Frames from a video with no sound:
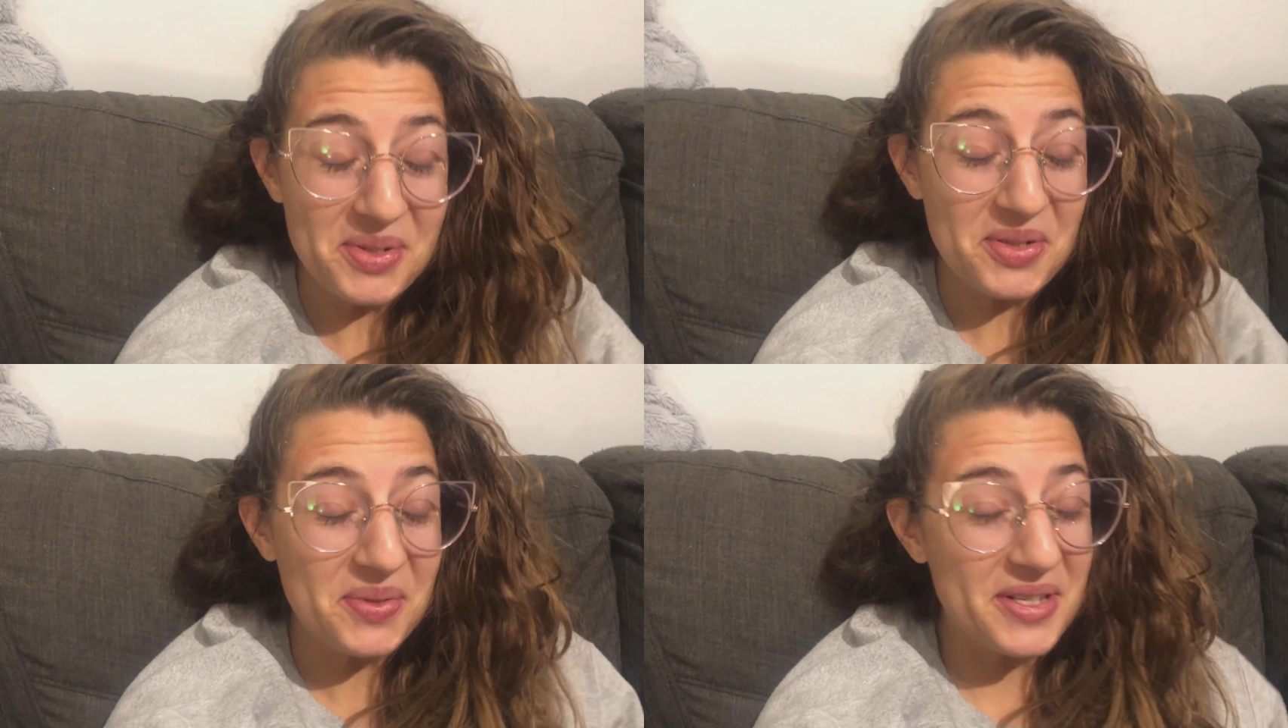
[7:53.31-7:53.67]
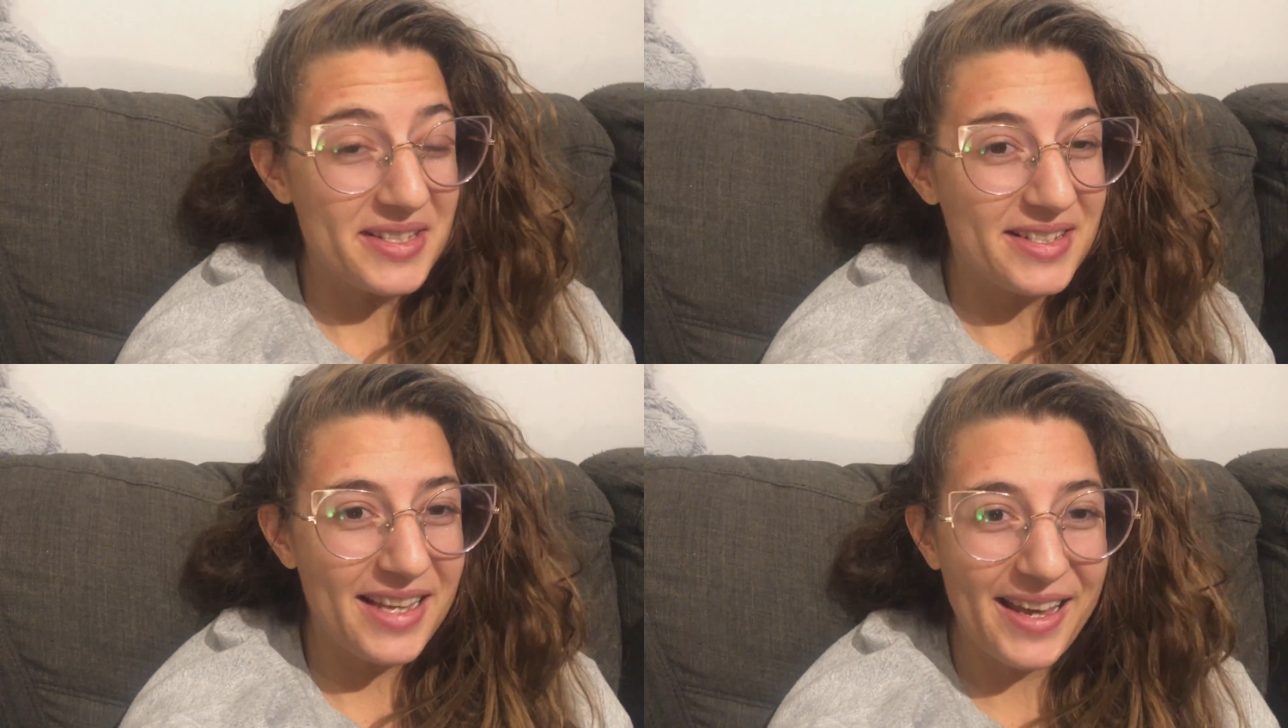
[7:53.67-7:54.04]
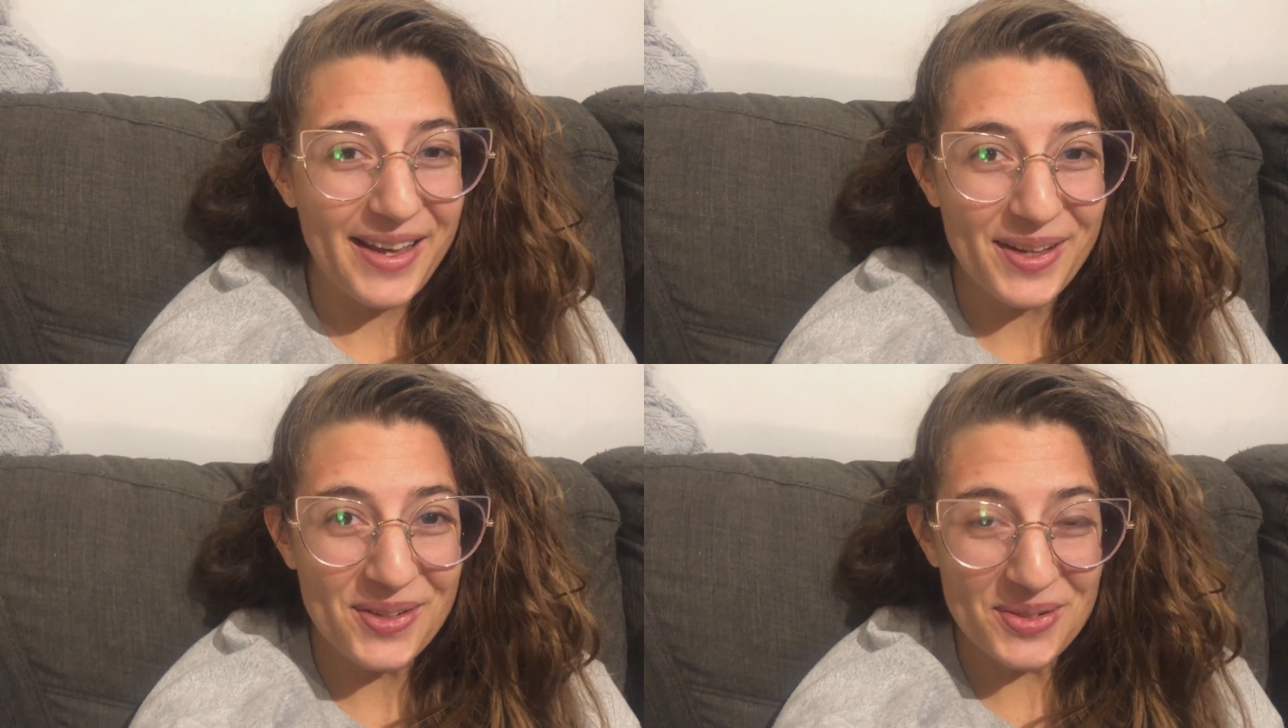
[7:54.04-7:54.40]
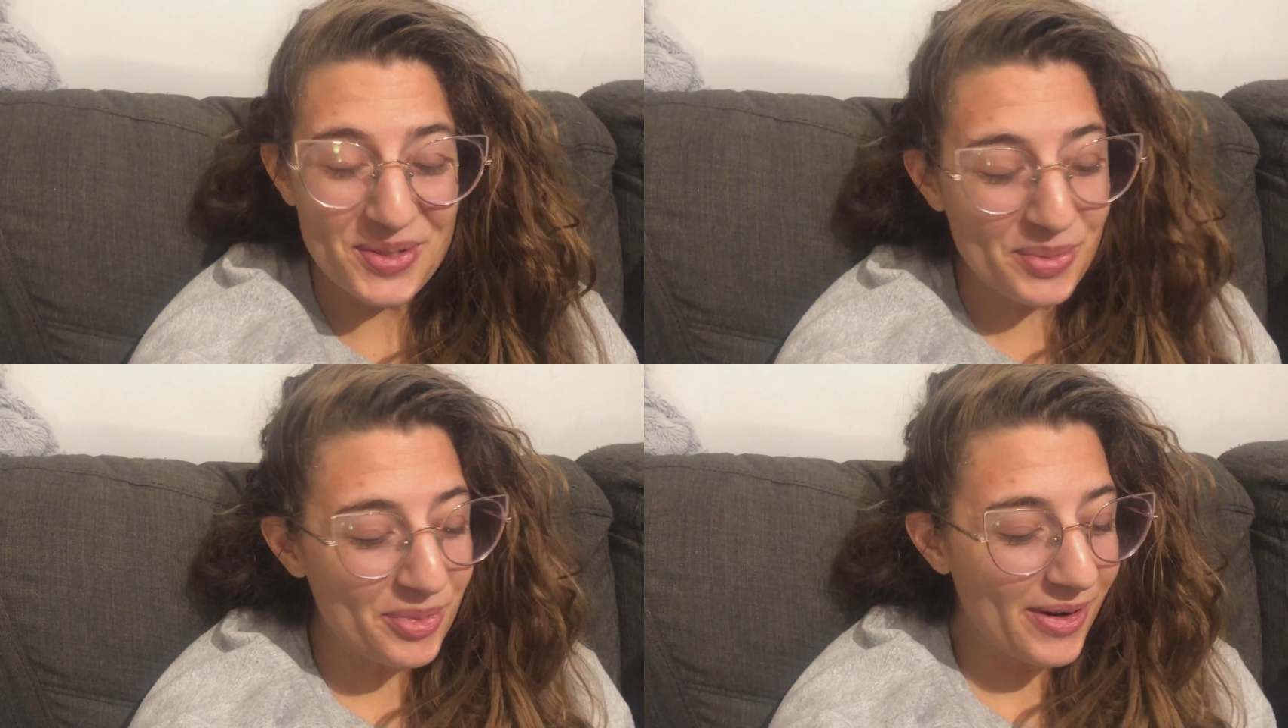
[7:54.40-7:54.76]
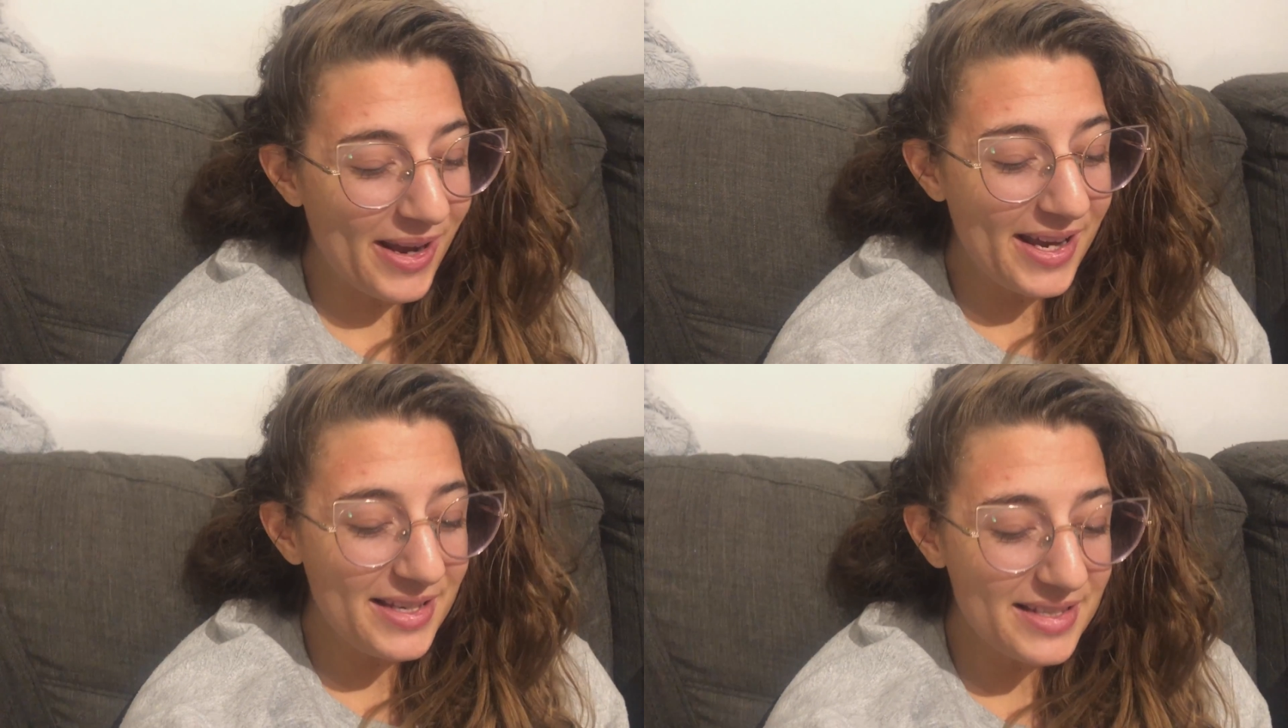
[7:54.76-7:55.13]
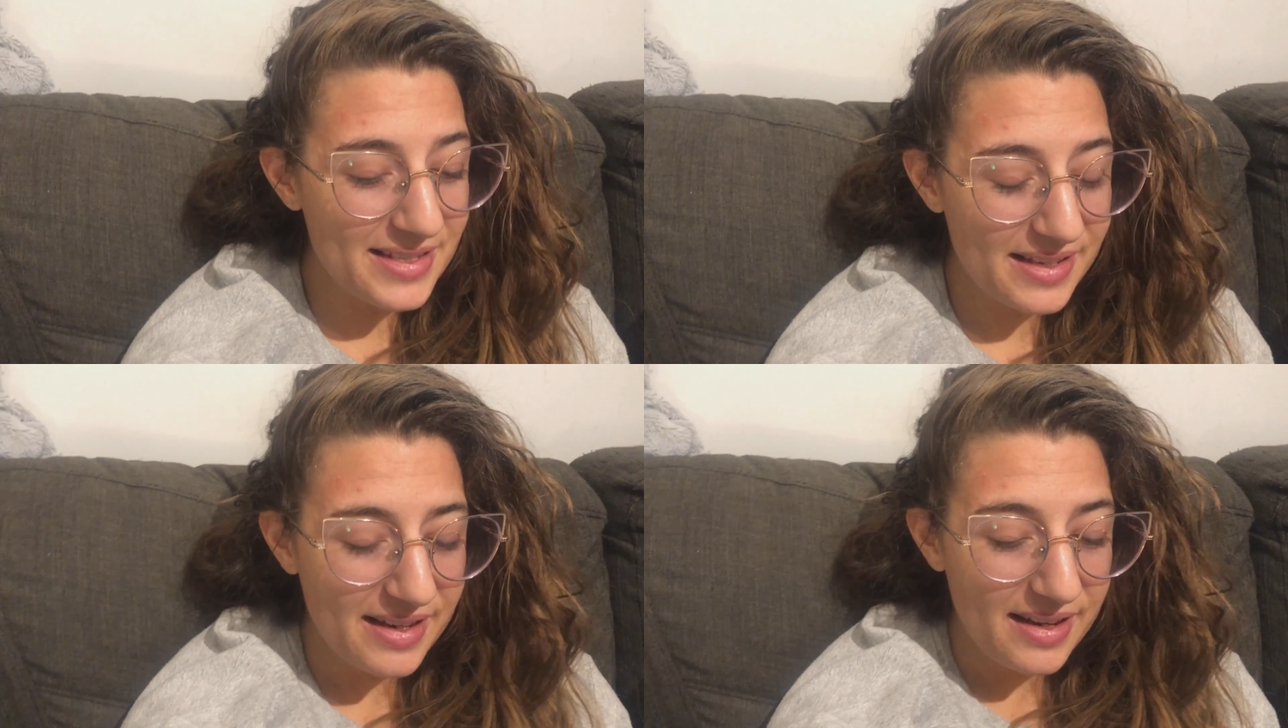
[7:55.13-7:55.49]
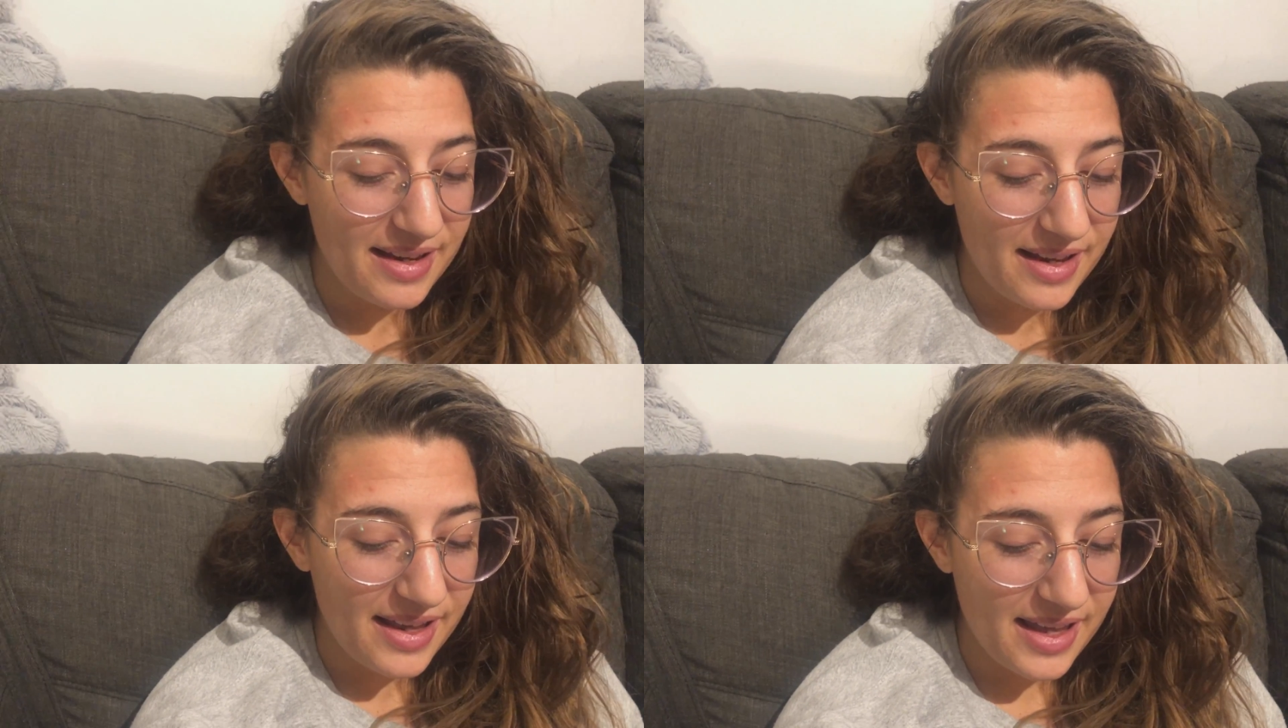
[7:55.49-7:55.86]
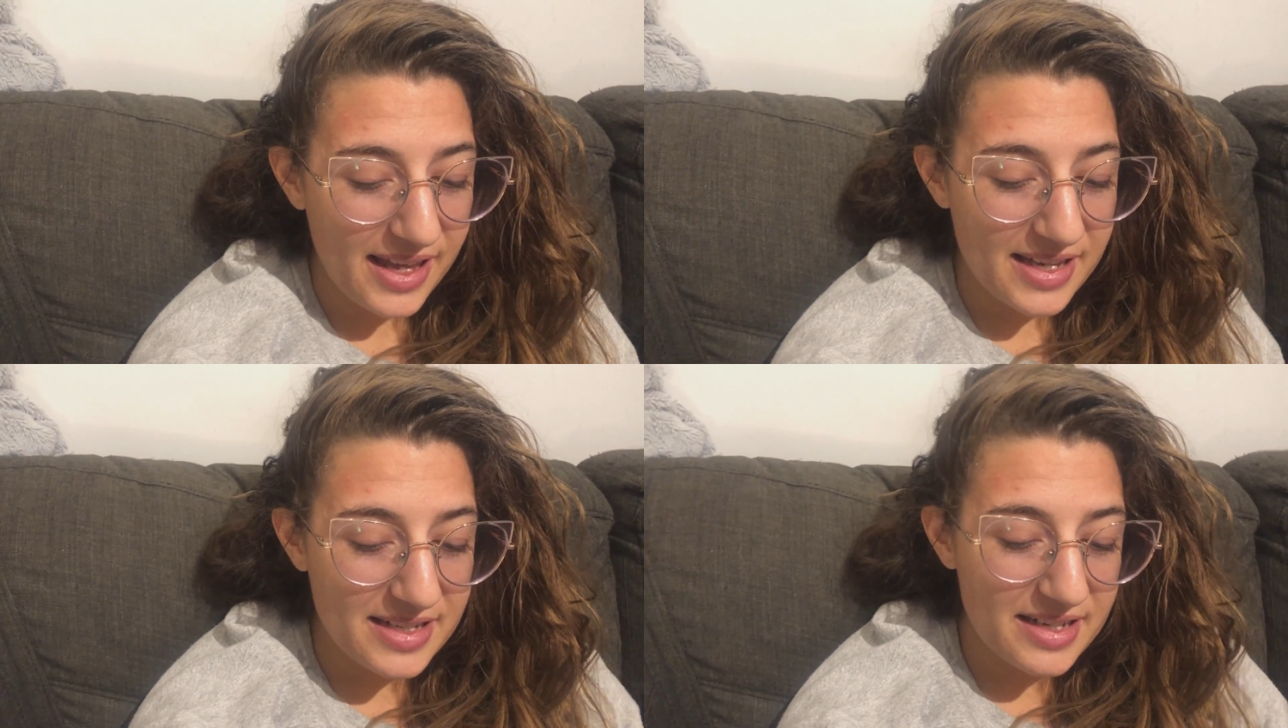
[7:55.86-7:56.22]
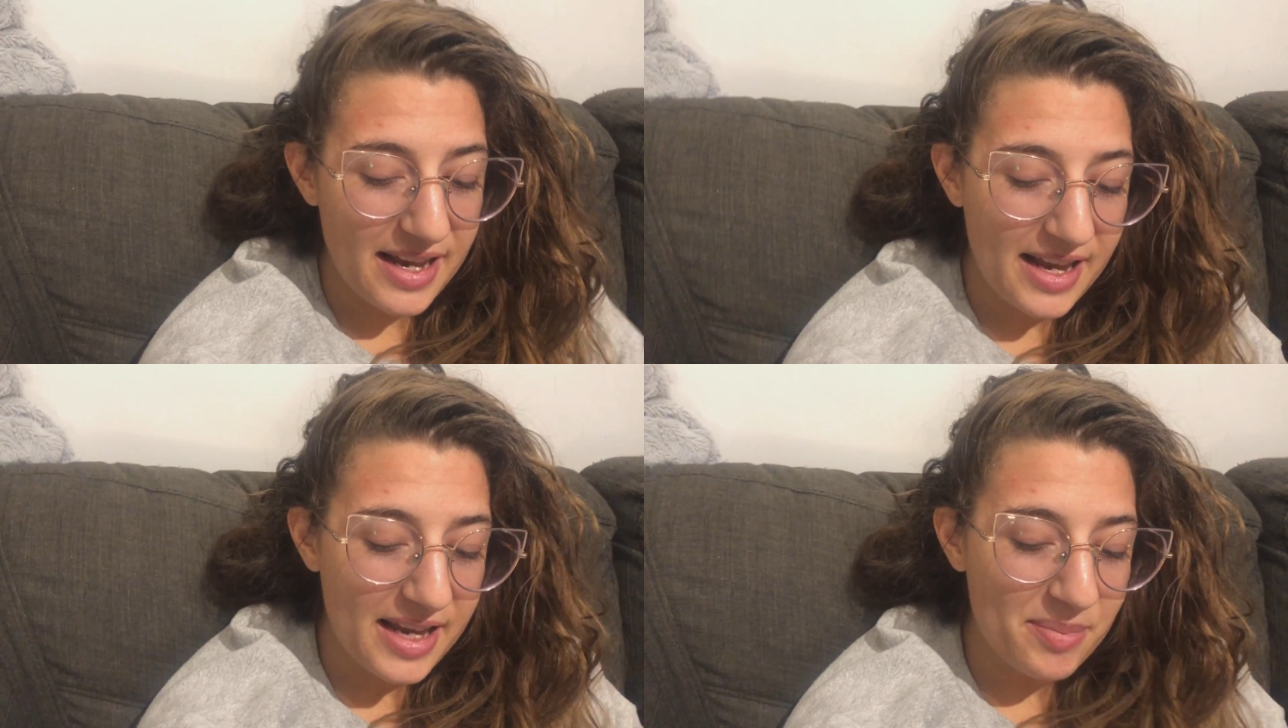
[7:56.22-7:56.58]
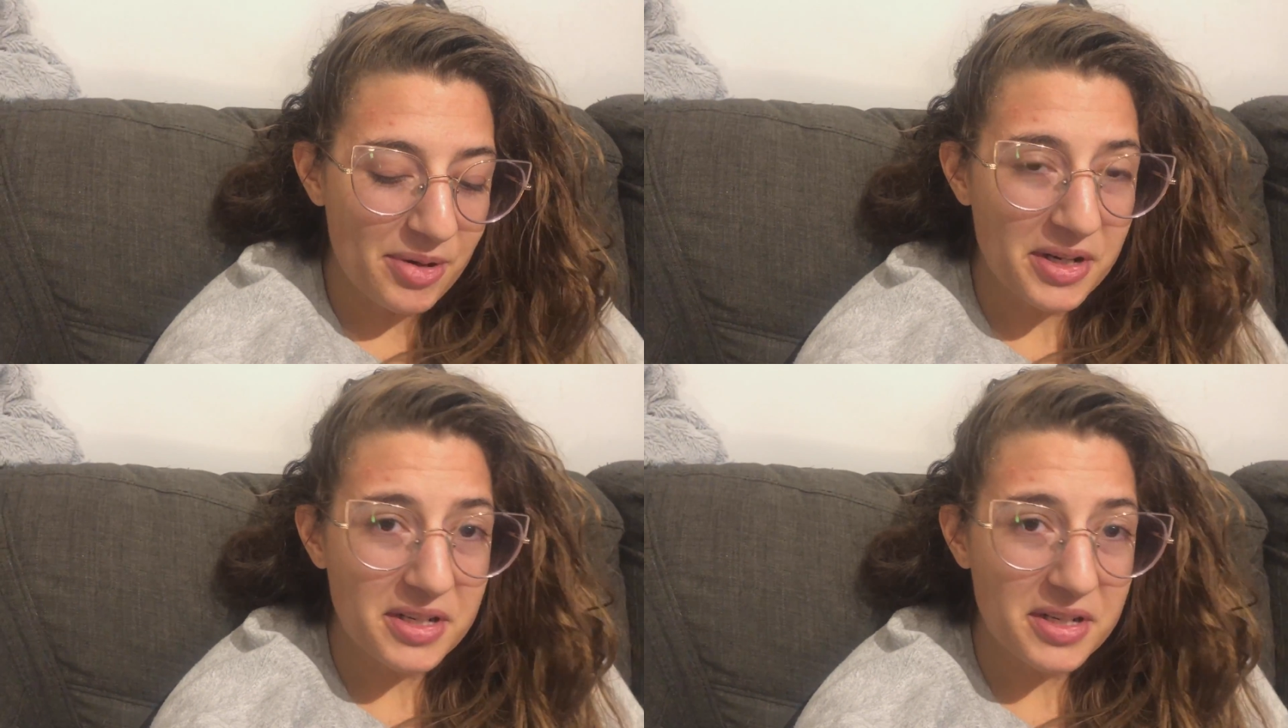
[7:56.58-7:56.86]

which was a good surprise, and I marked